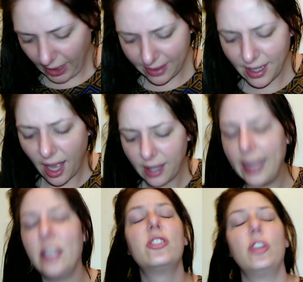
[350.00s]
It's not,
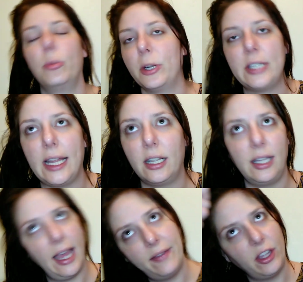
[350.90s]
like, super
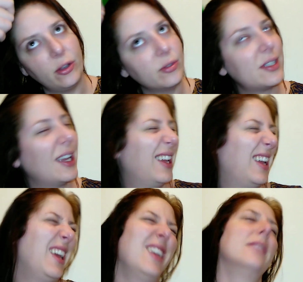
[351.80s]
tingly. I've used
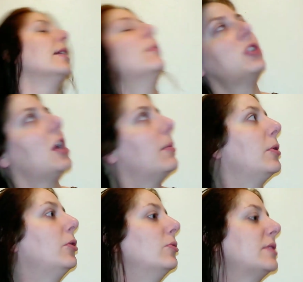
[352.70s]
some
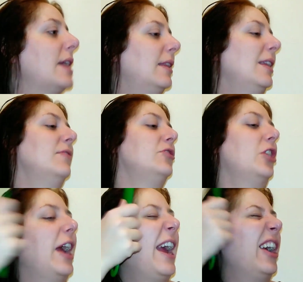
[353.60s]
shampoos that leaves
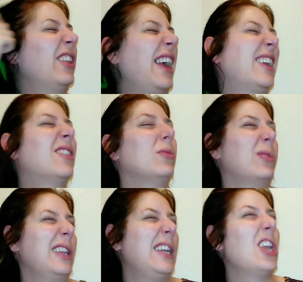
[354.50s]
your hair, like,
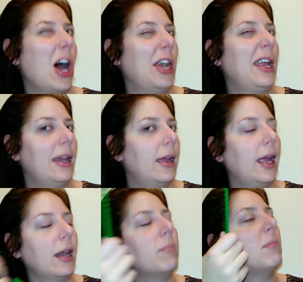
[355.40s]
really knotted
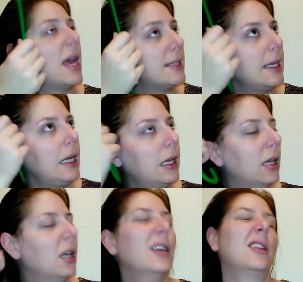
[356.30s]
and messy.
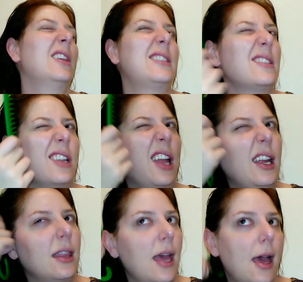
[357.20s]
This isn't
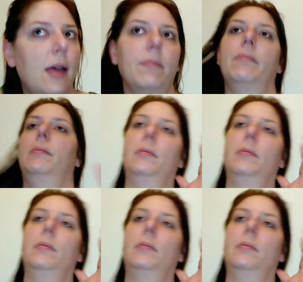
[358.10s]
like that.